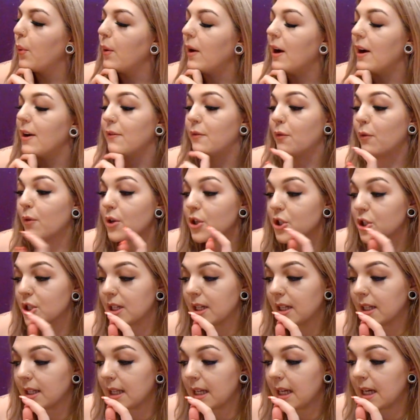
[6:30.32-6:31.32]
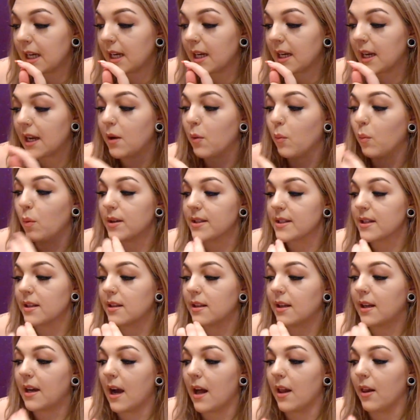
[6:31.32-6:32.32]
unfortunately, it wasn't
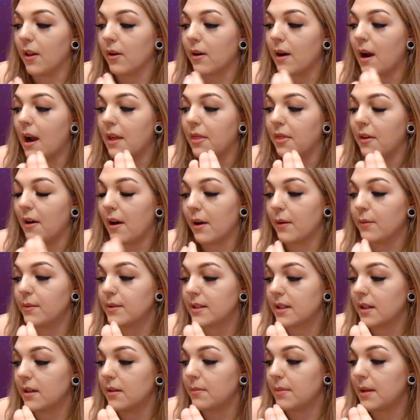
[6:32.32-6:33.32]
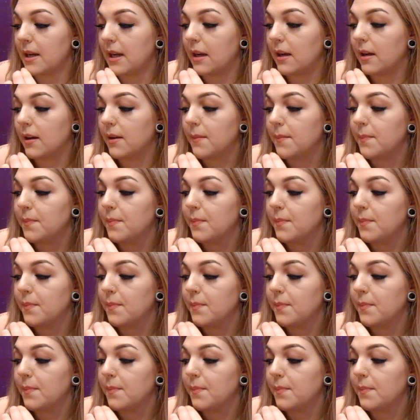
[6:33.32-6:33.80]
the color I thought it was going to be.